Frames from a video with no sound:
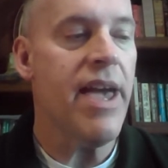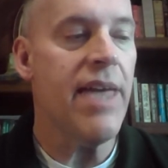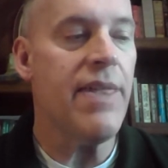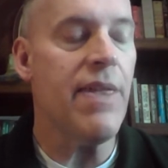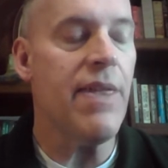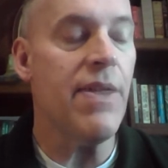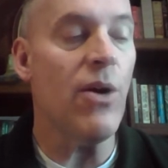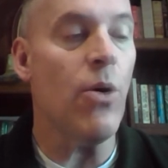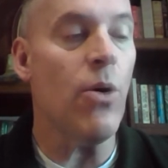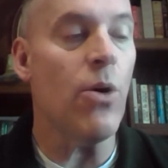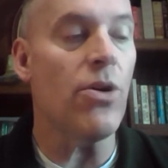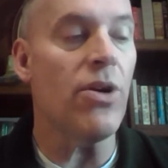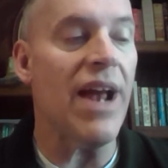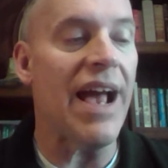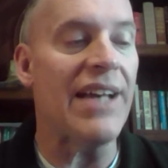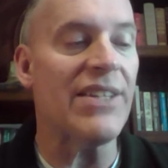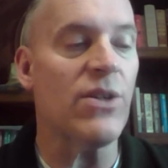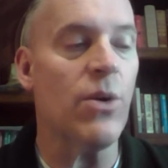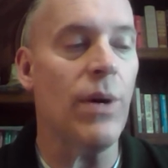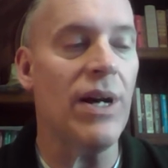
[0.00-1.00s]
And then the coroner
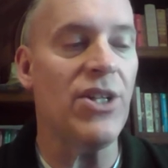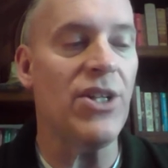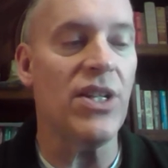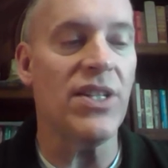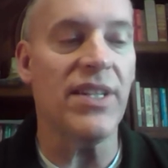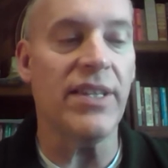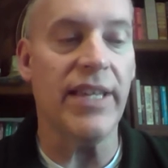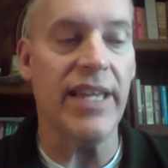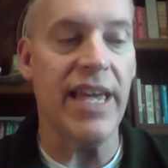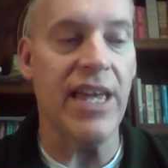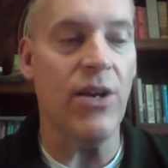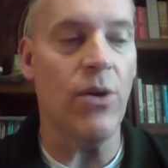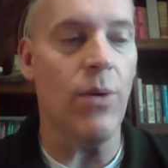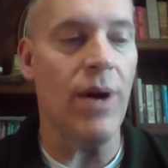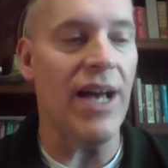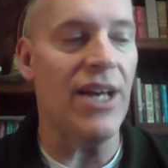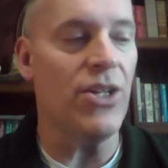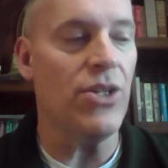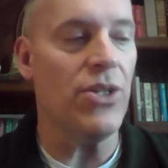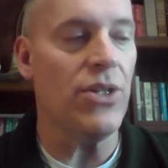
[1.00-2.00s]
asked questions at the
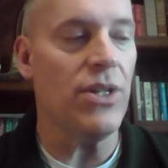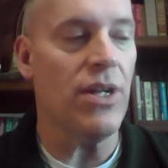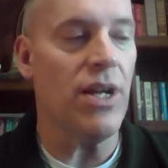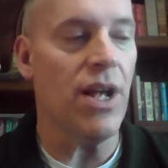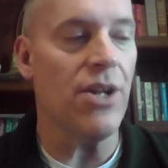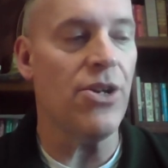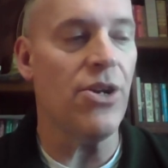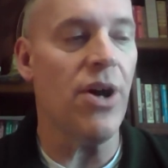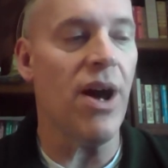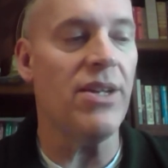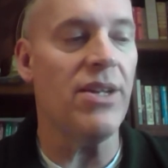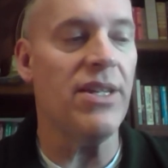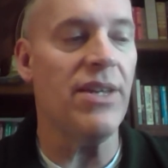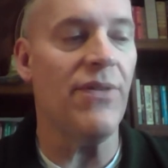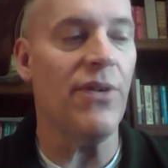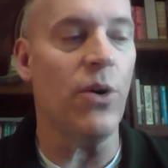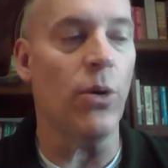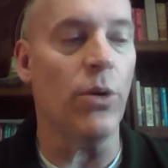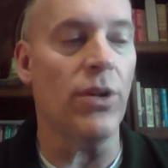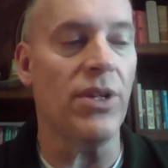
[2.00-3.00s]
inquest, and you know how
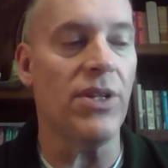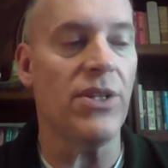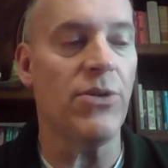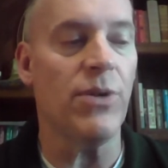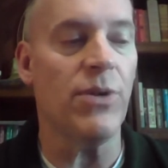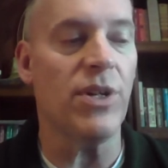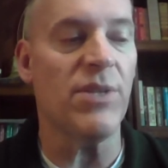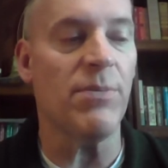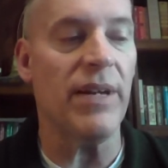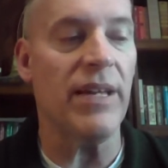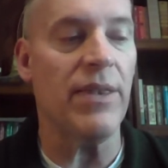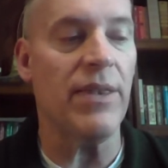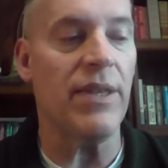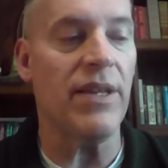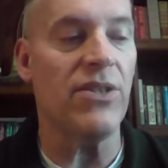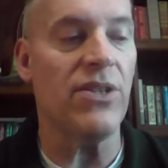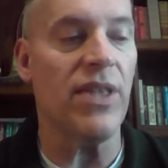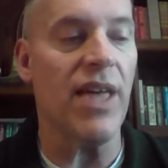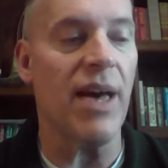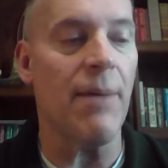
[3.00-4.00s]
difficult it is to explain
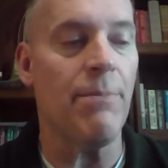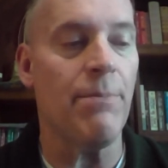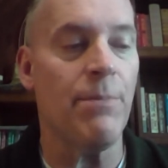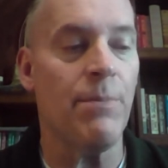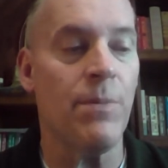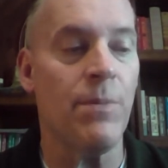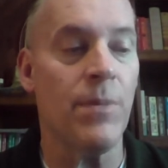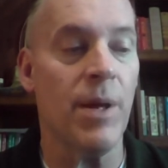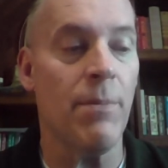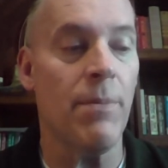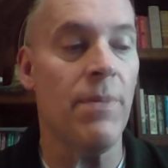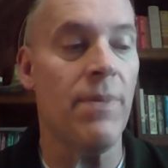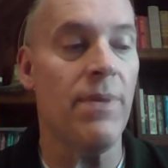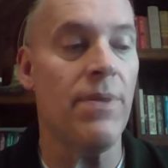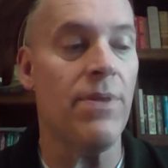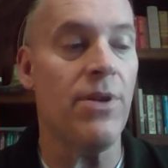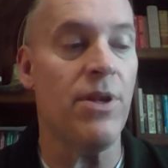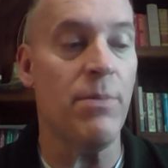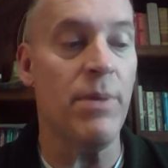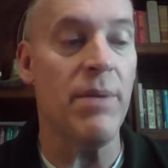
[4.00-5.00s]
things to
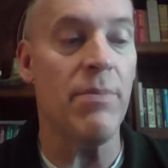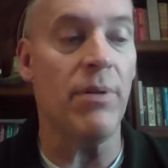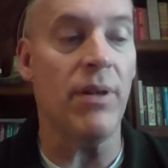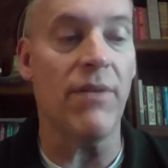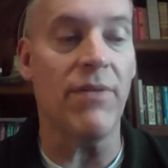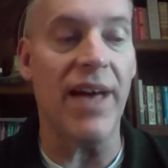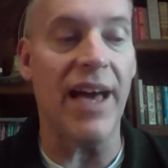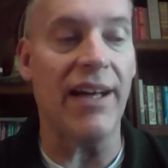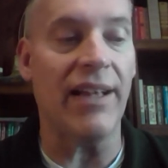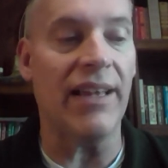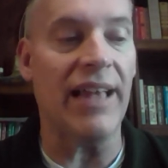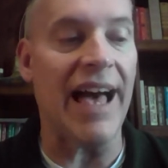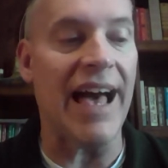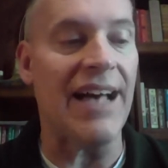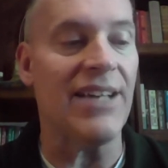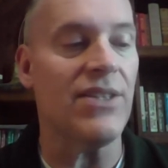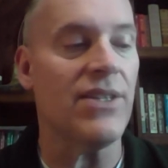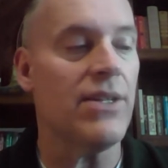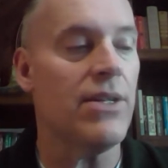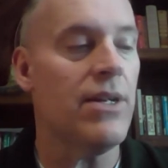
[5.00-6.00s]
the people of that
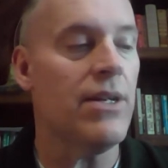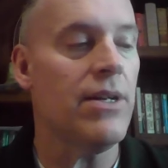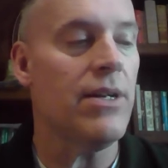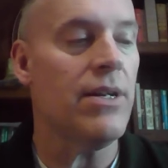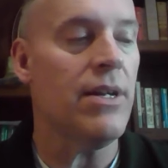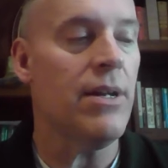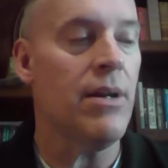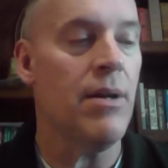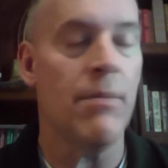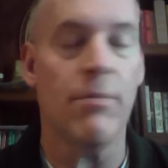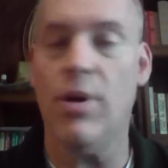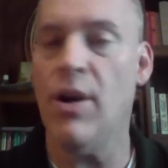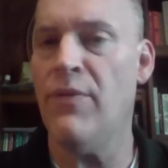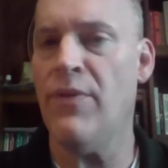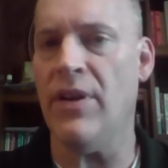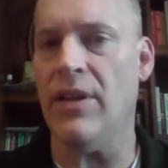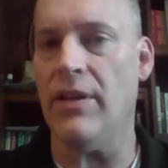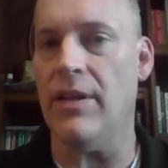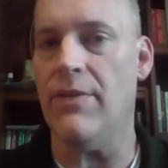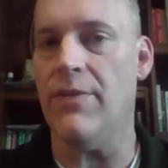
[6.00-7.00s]
class.
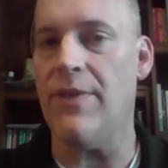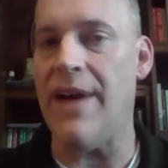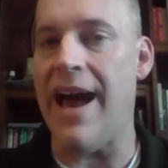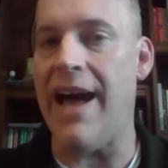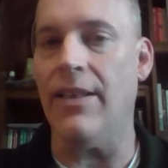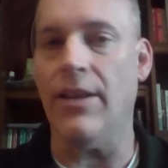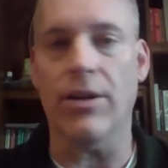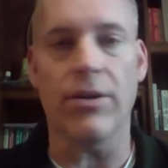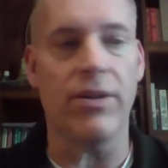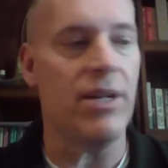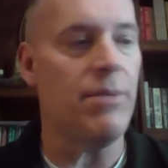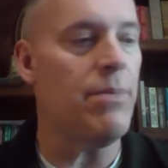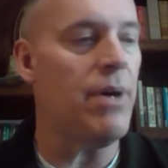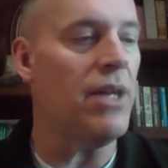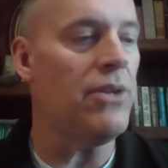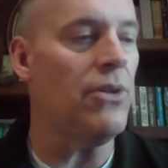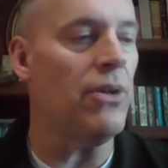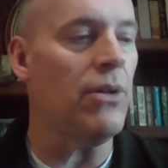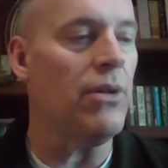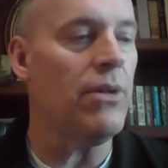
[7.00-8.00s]
Perfectly foul, agreed
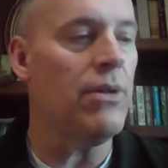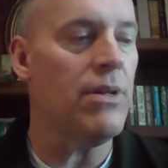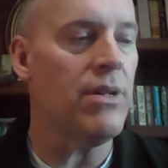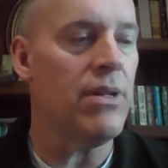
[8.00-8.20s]
Bundle.